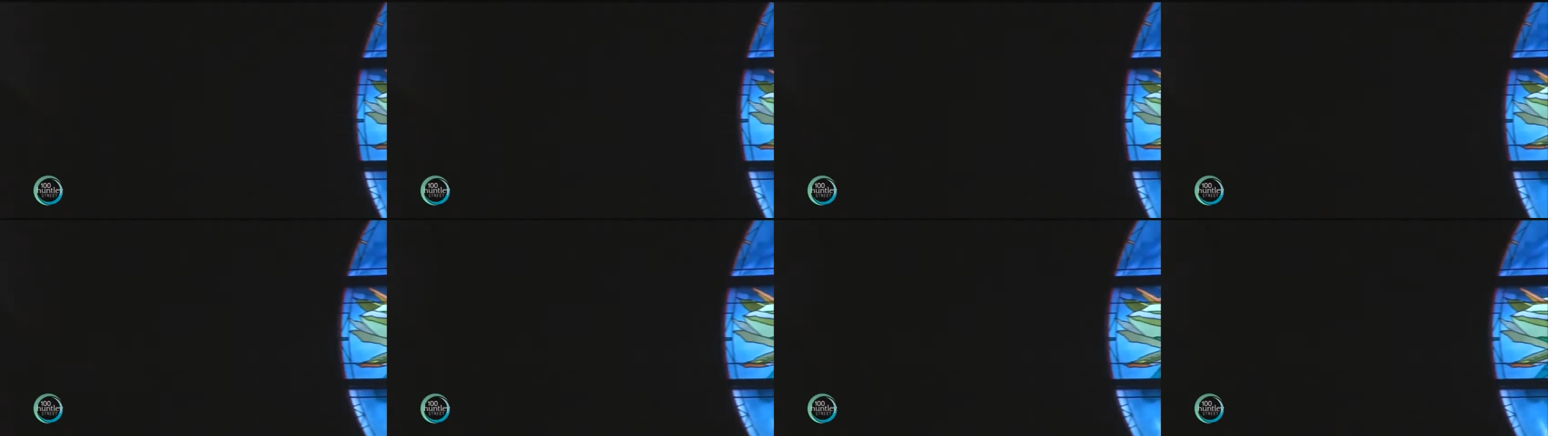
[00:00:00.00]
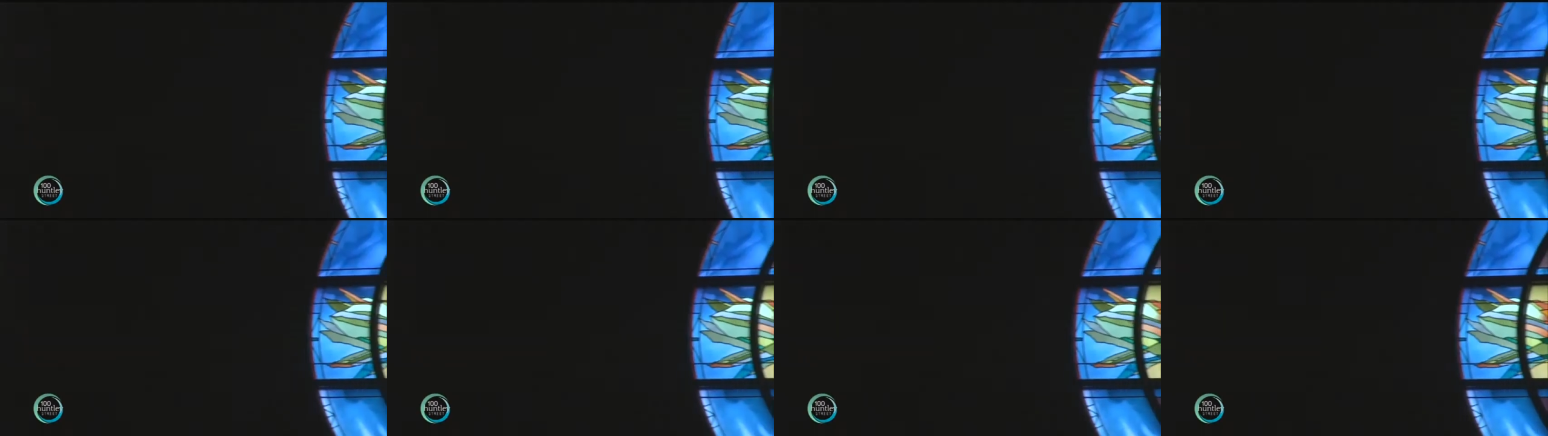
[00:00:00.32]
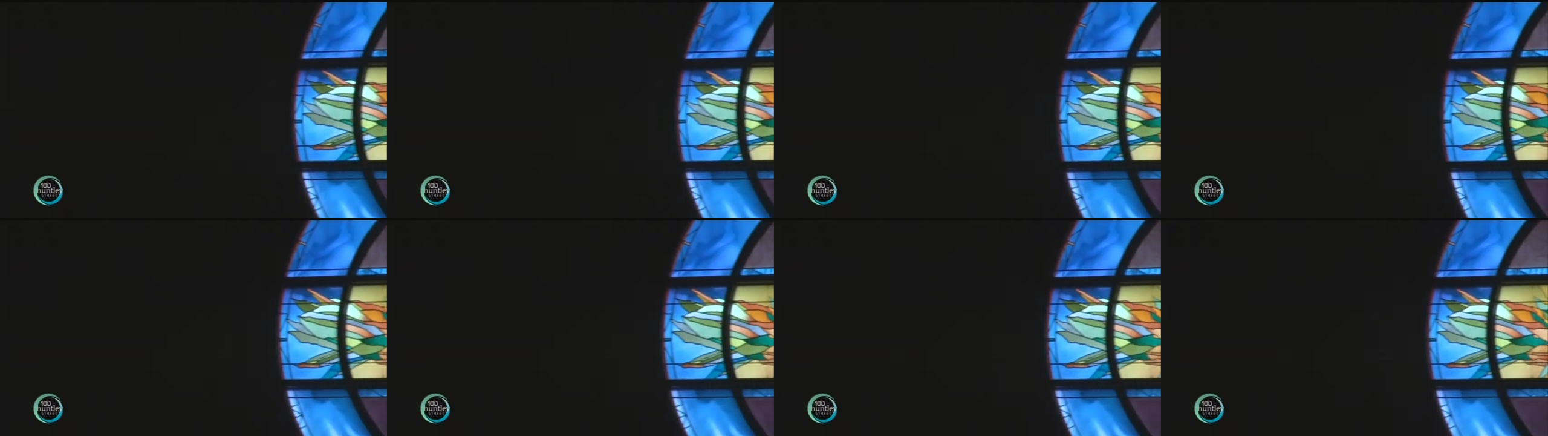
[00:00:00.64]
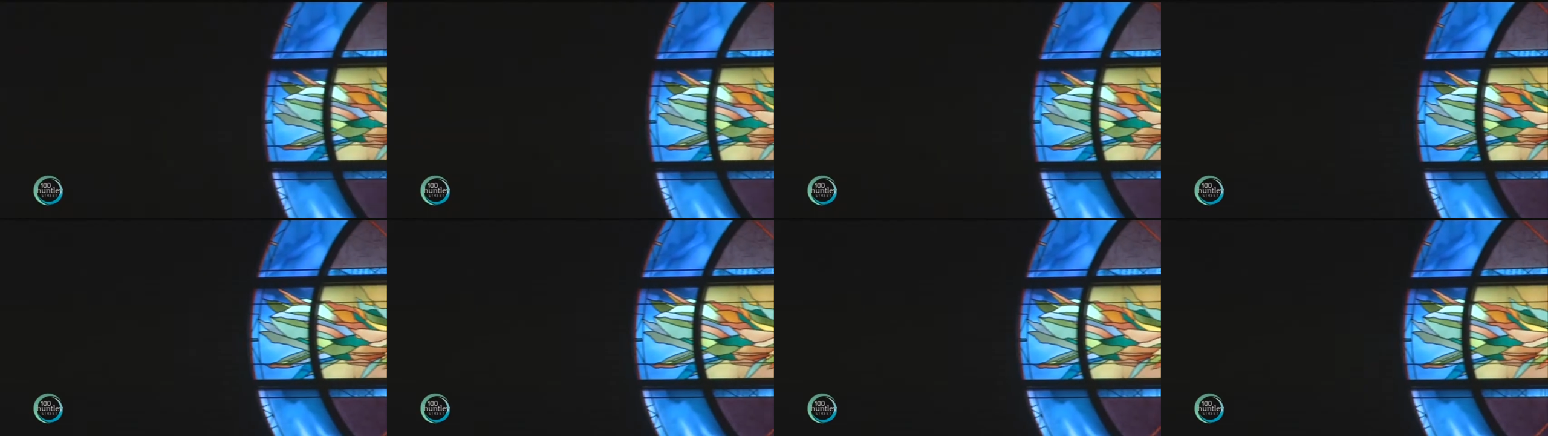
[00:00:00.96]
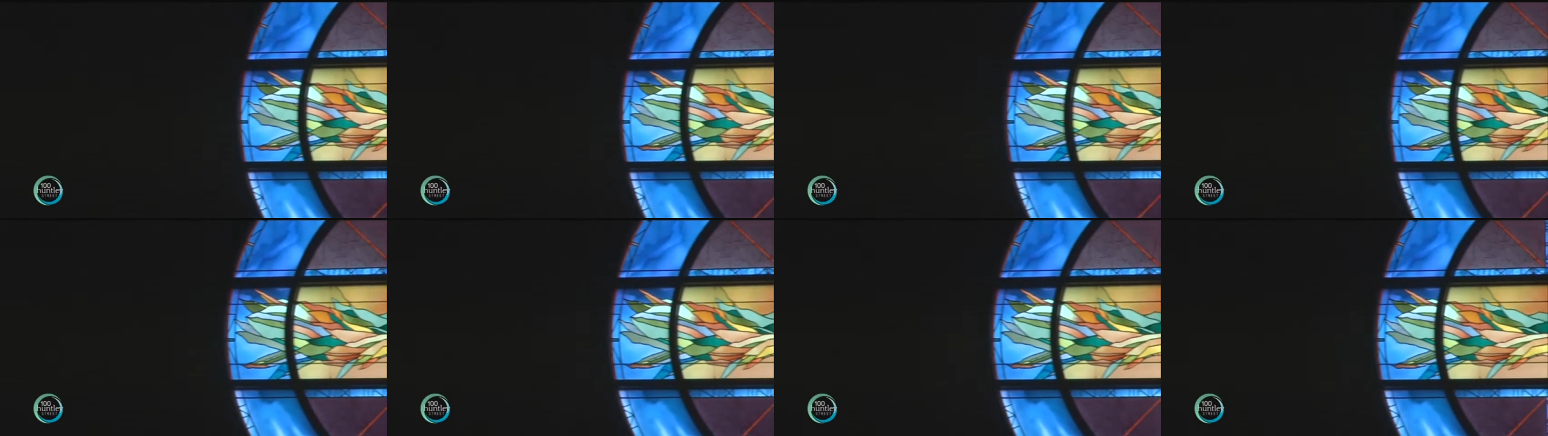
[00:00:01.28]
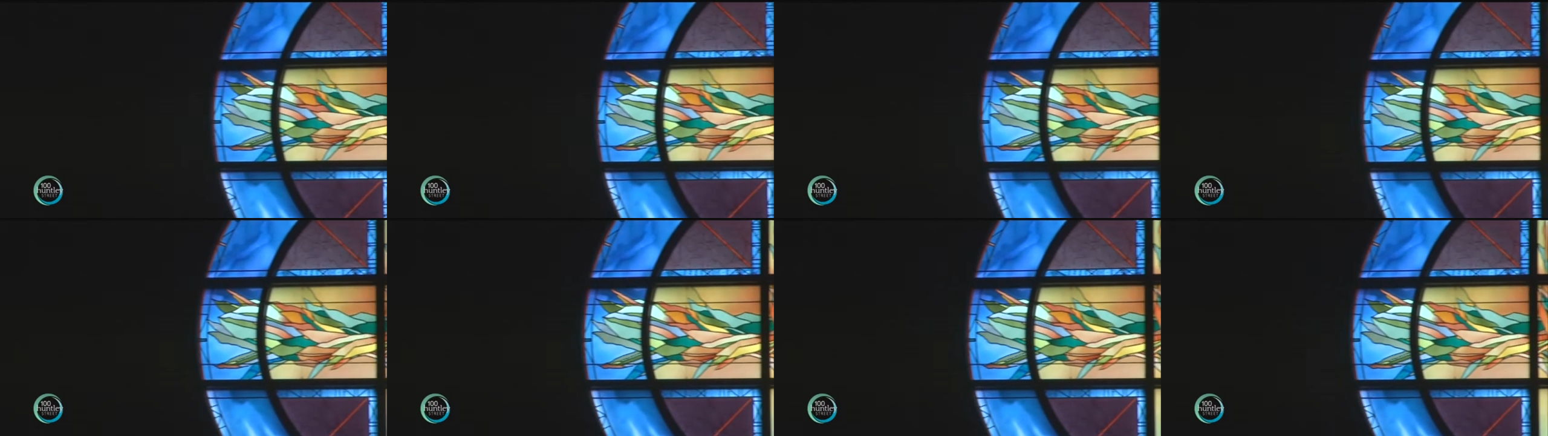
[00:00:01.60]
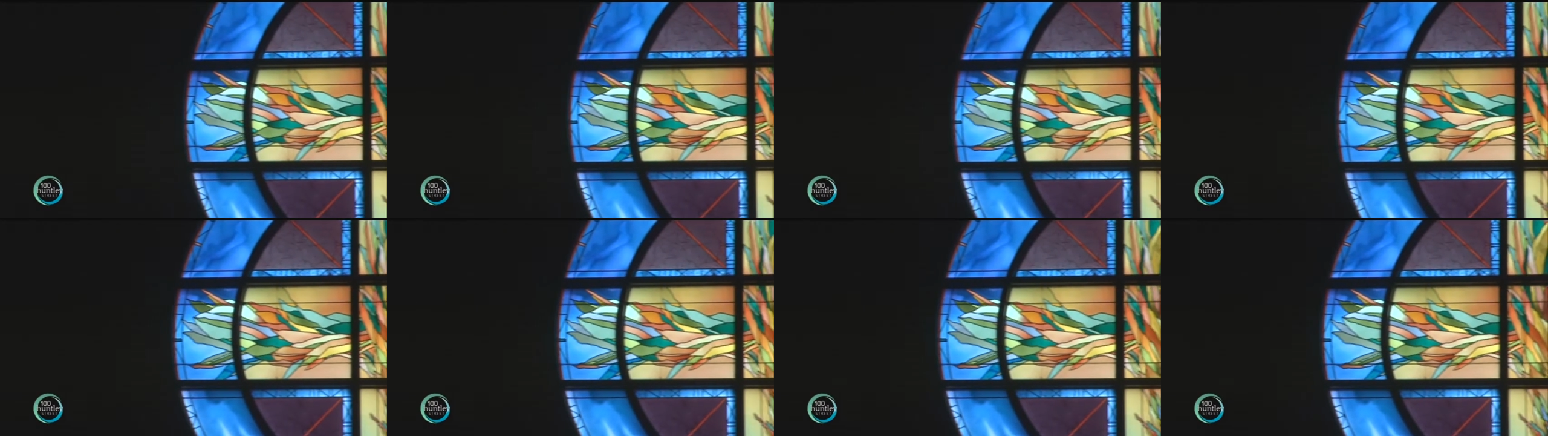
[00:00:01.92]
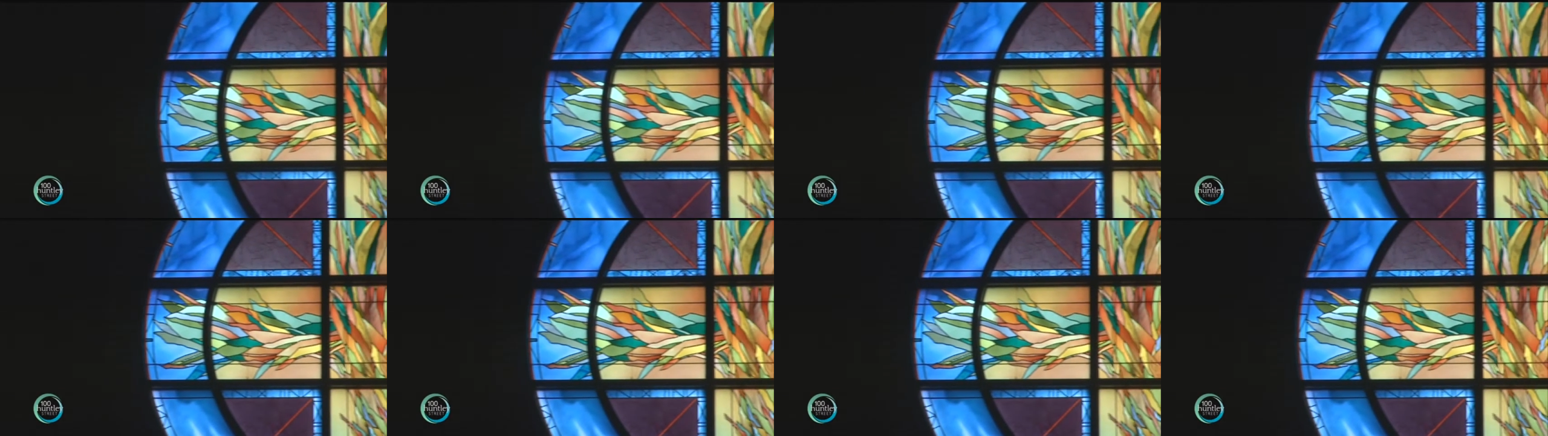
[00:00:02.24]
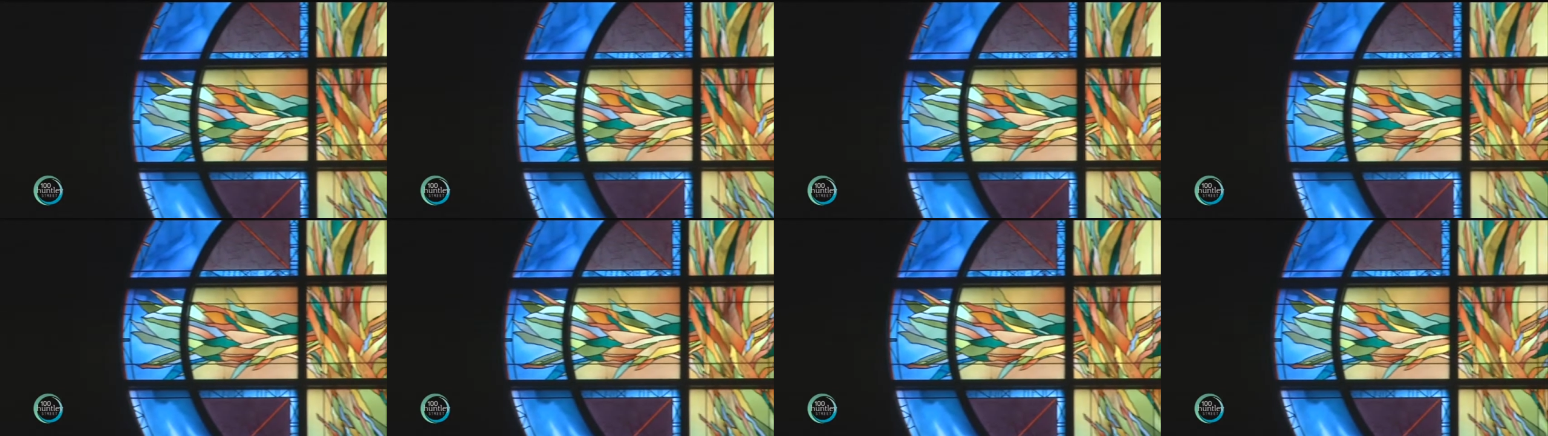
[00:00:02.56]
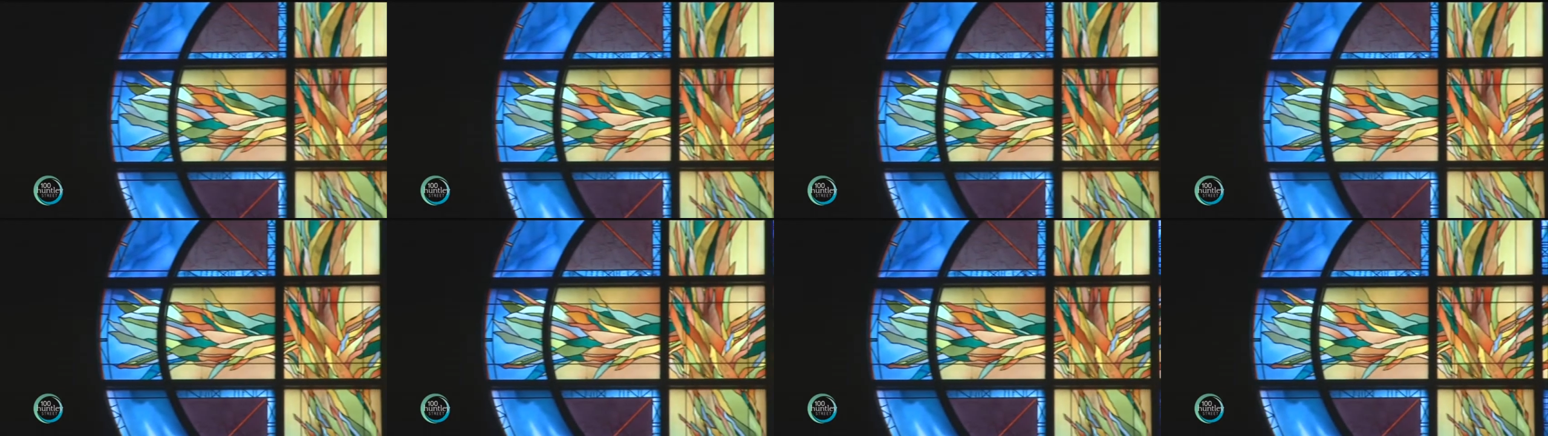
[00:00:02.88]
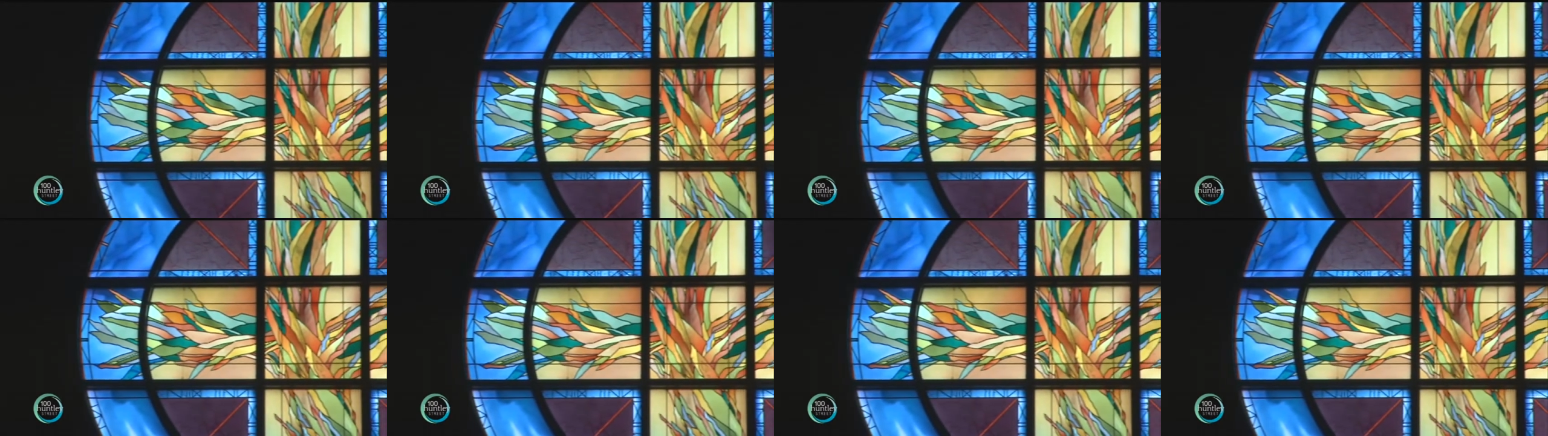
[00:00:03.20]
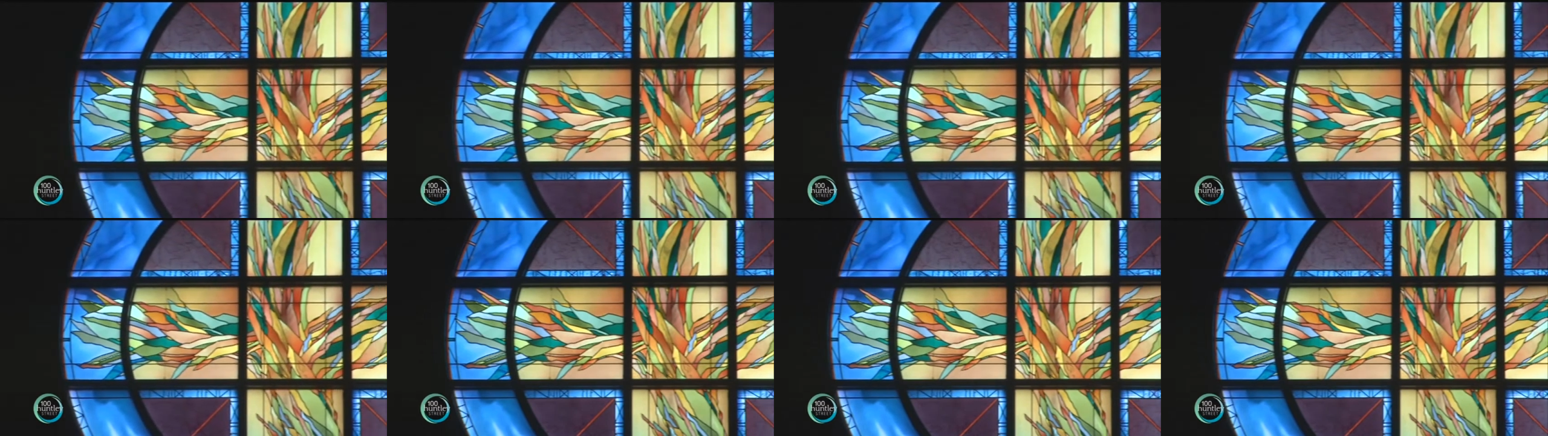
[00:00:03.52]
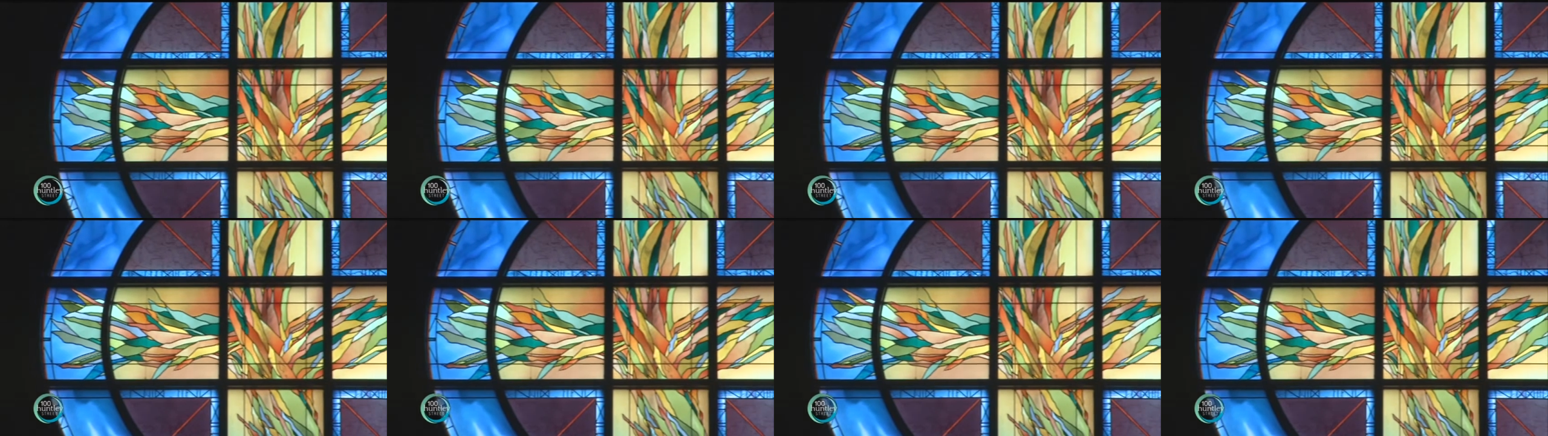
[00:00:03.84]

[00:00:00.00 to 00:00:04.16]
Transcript: Nobody's mouth can be seen.